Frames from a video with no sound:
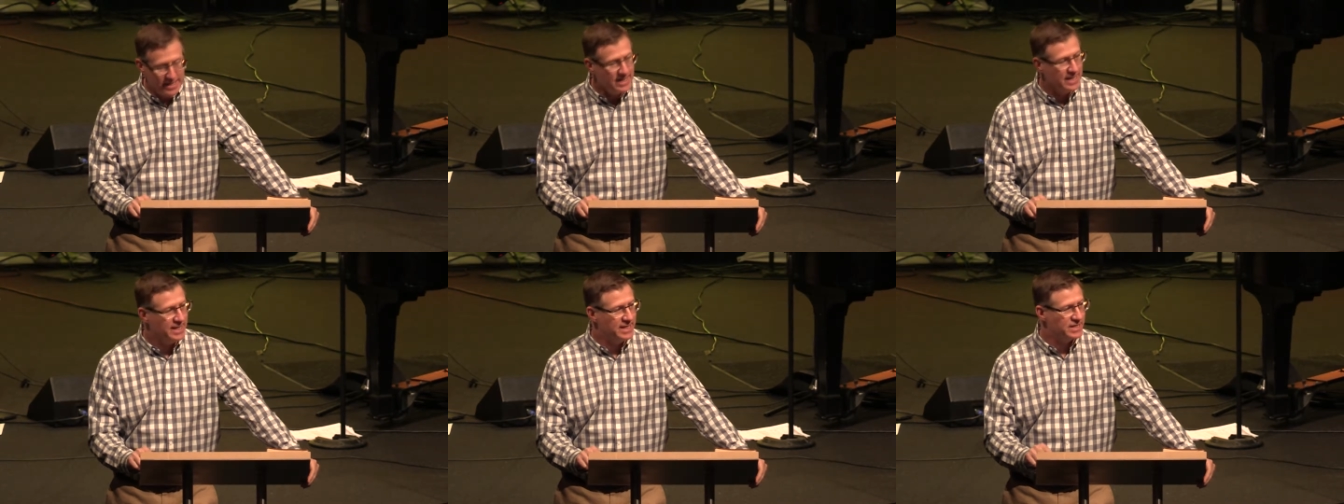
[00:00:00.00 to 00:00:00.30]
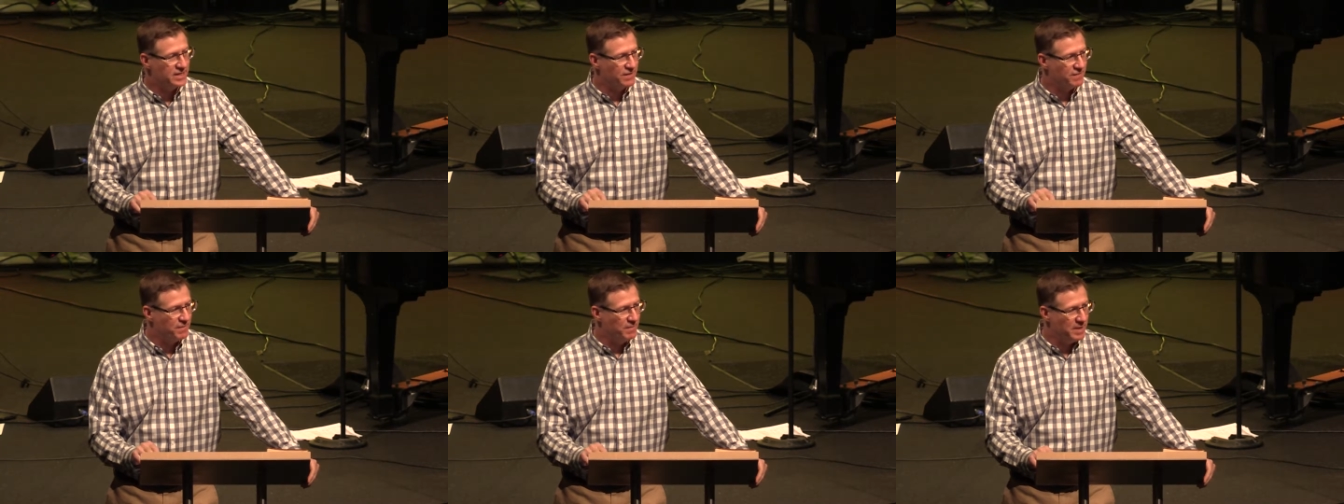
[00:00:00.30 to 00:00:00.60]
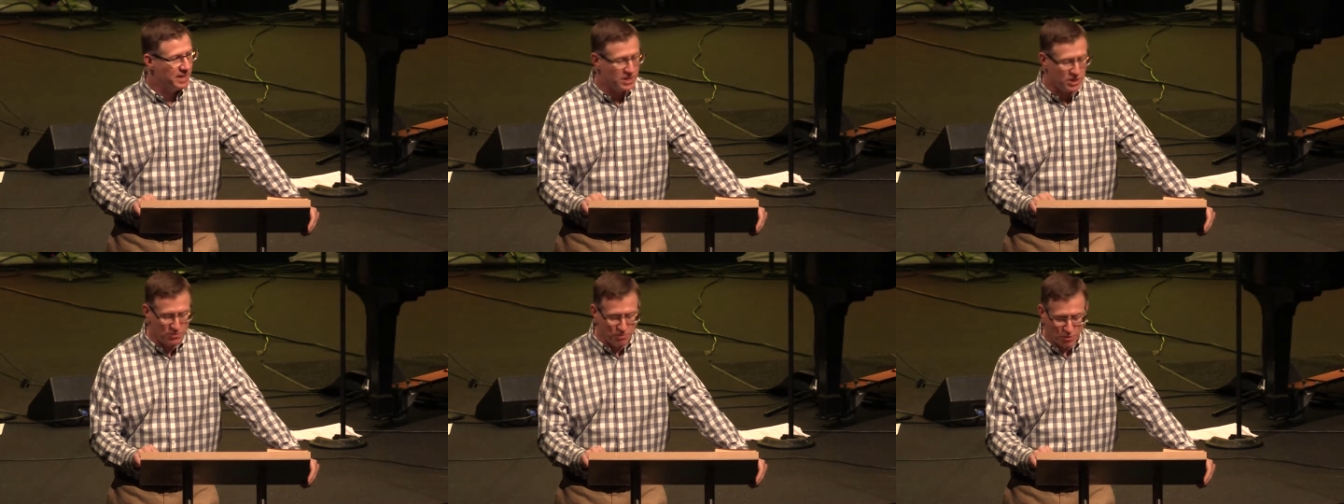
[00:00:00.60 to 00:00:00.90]
is of
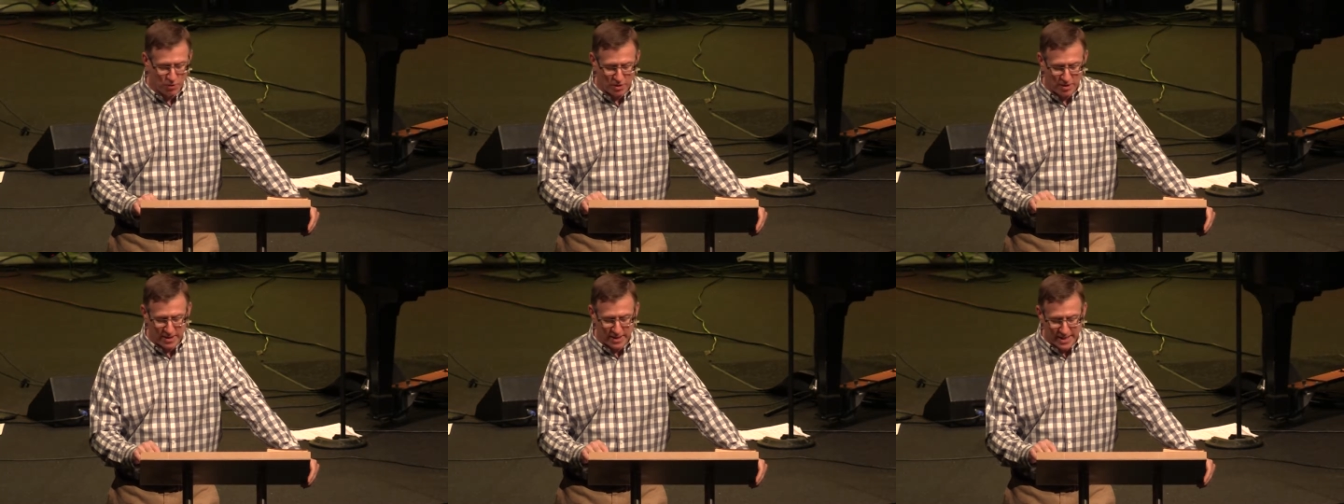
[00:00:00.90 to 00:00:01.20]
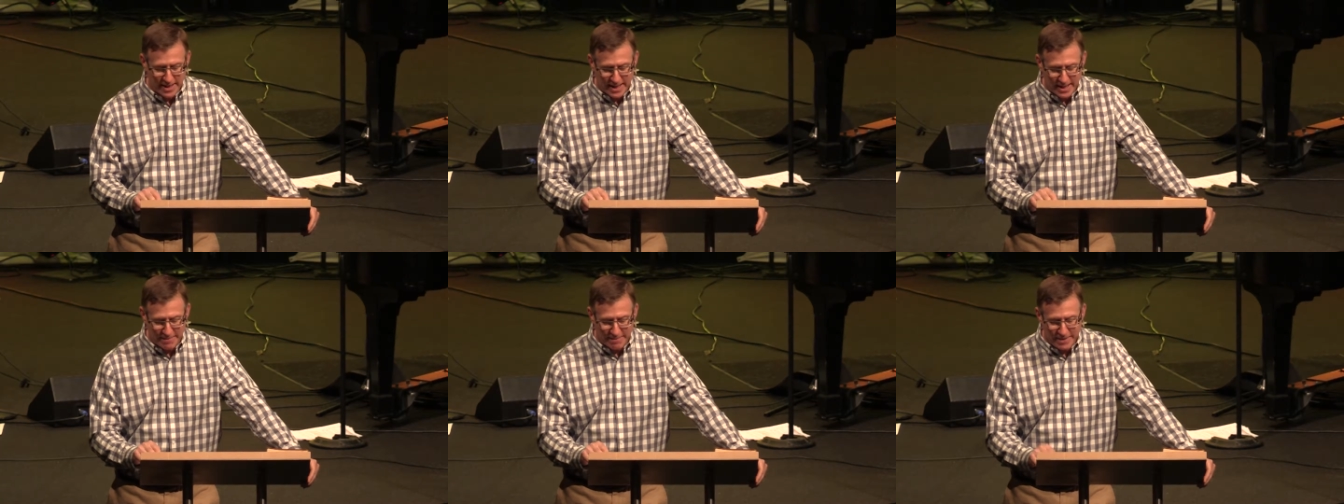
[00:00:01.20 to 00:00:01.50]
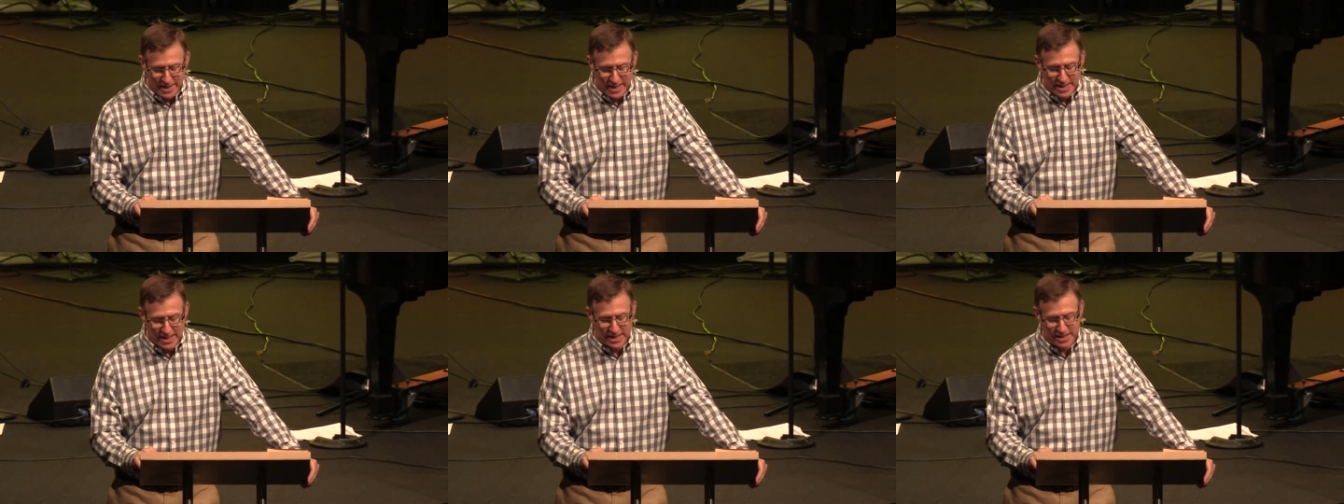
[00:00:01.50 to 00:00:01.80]
much more
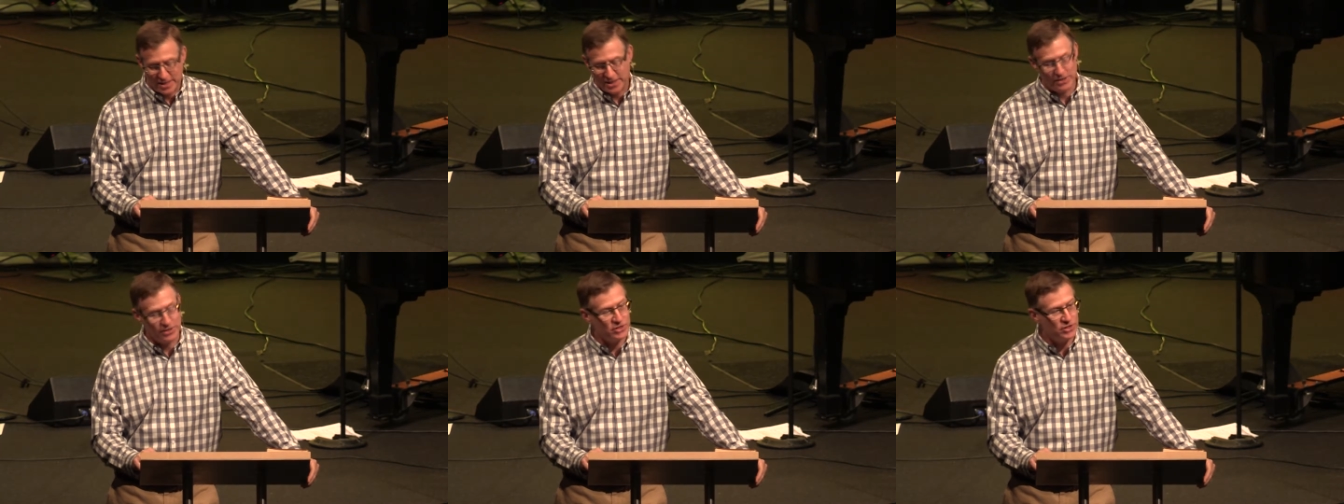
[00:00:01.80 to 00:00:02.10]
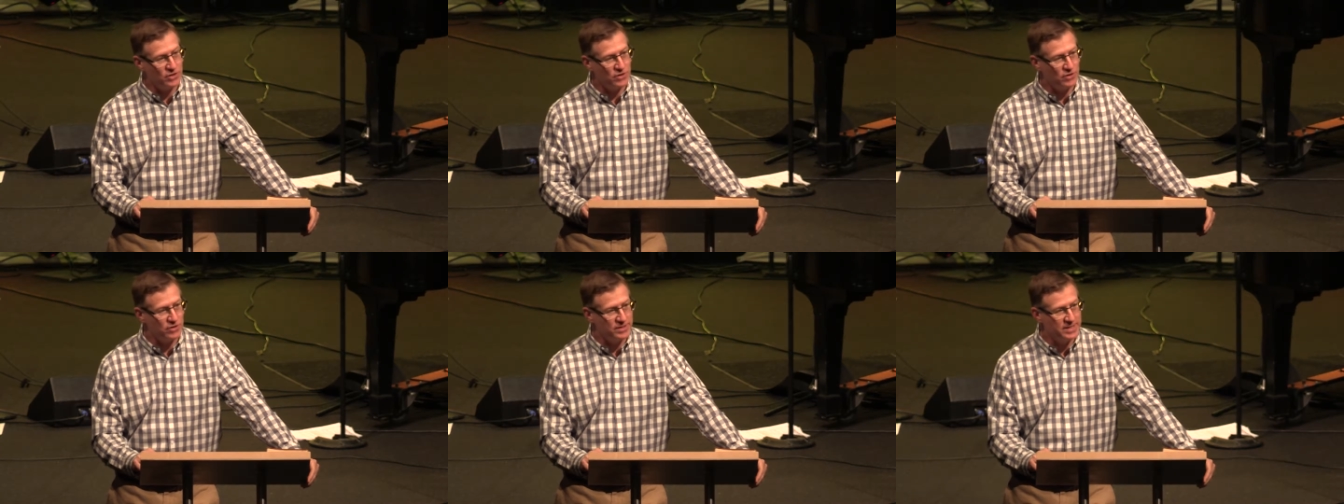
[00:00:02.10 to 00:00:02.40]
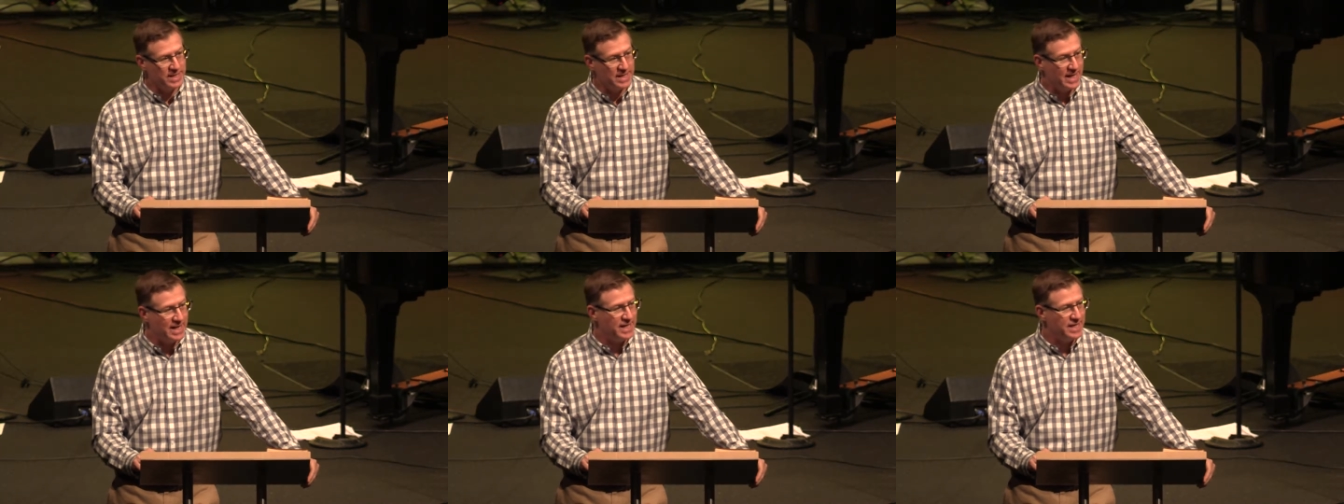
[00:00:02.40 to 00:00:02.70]
immediate concern
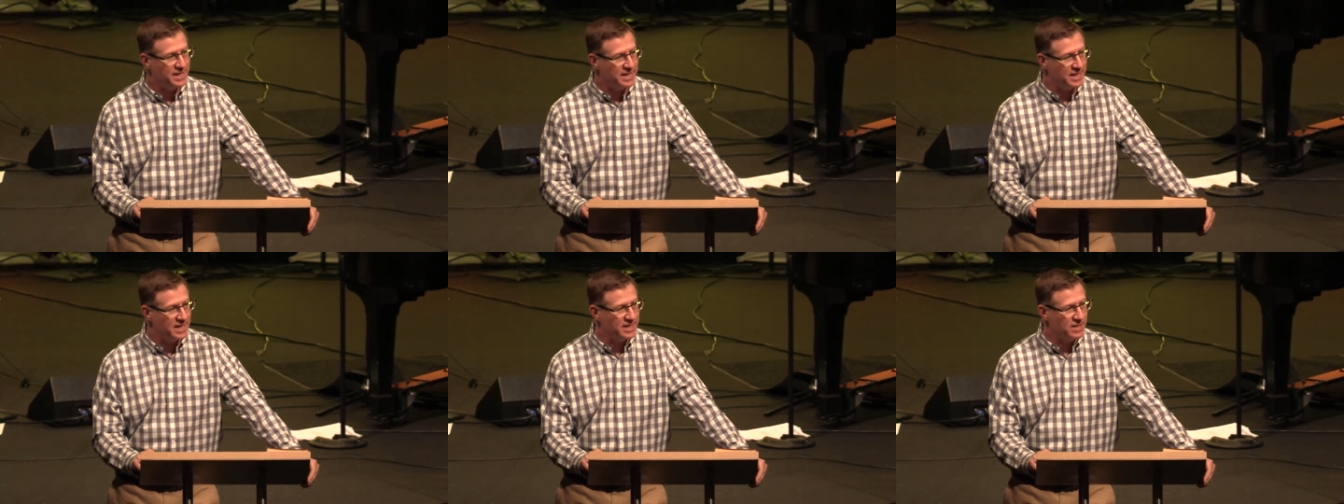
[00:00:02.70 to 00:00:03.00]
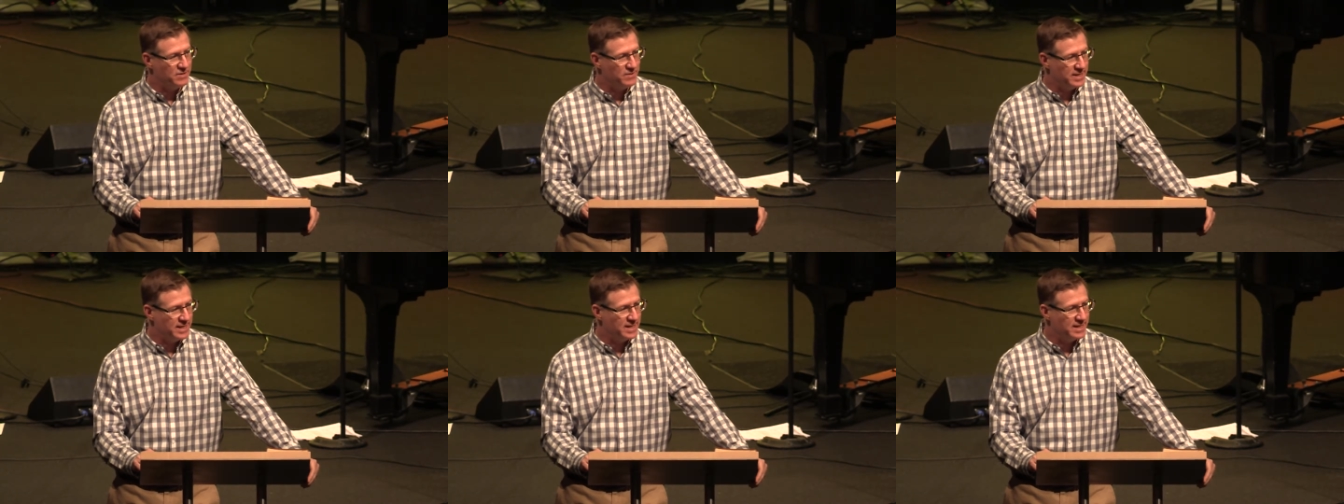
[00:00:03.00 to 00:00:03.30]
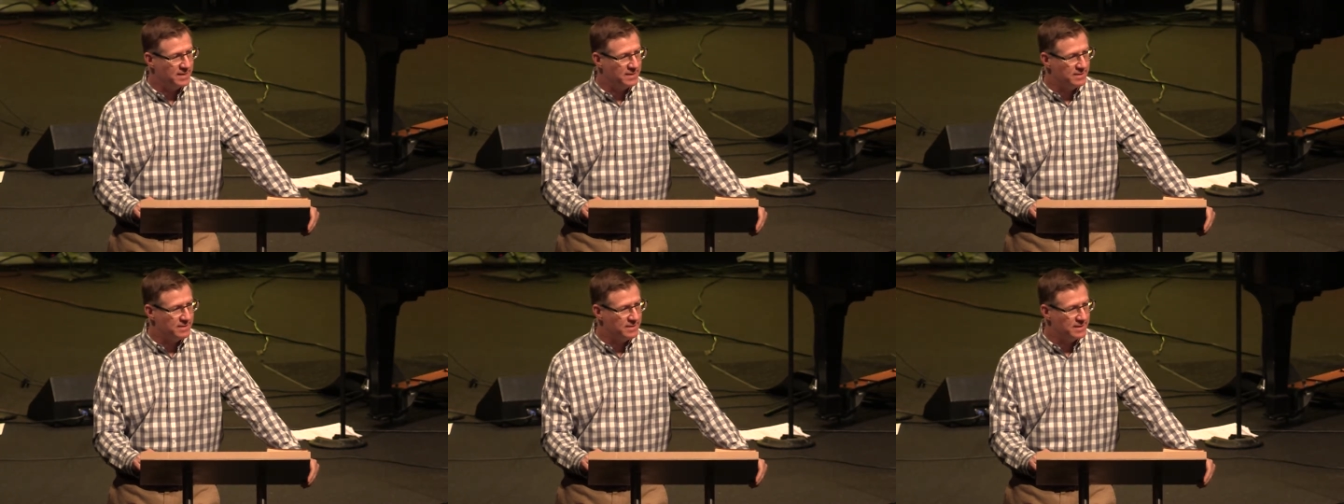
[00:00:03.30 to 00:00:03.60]
than anything you
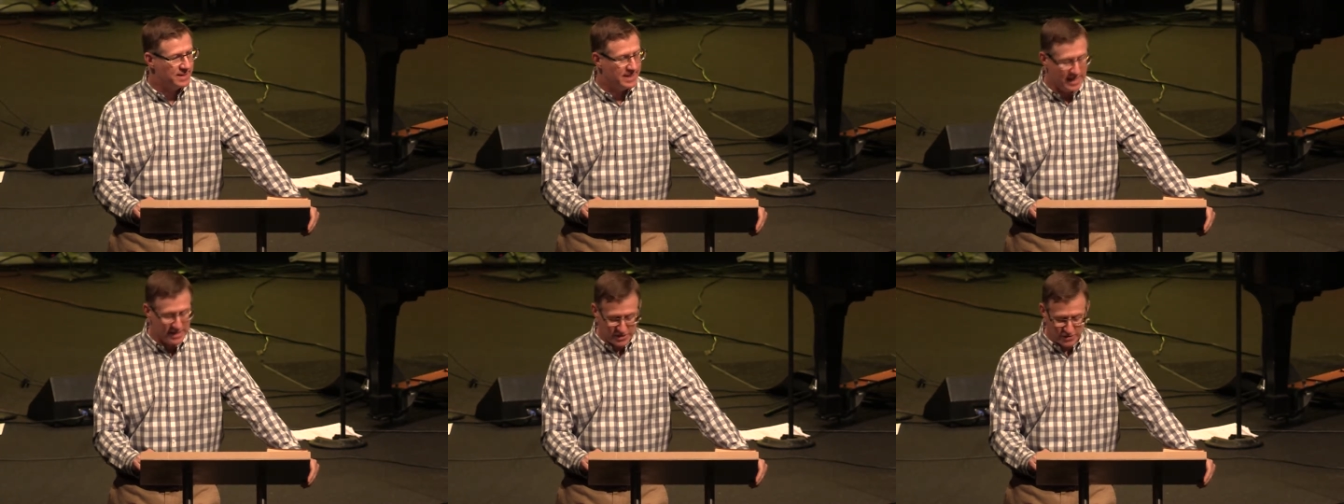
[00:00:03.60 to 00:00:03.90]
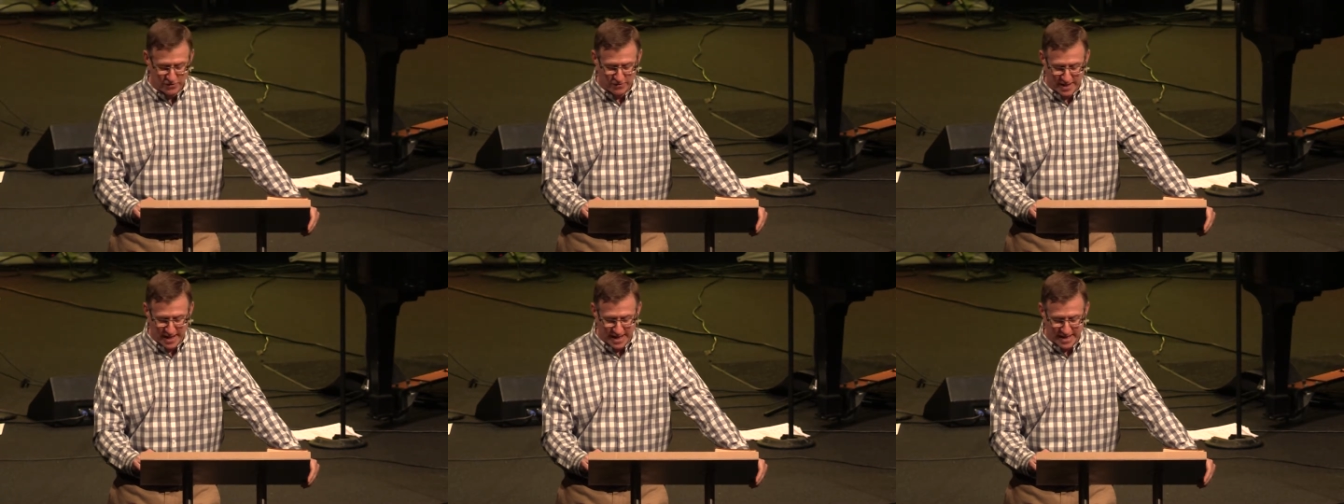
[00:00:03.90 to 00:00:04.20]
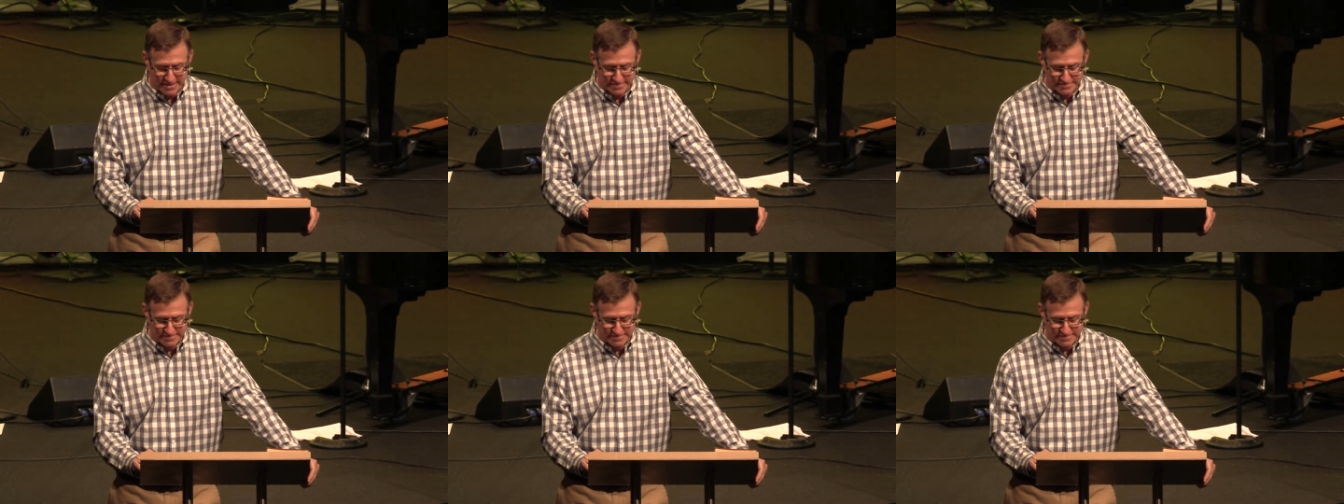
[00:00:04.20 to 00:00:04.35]
did yesterday.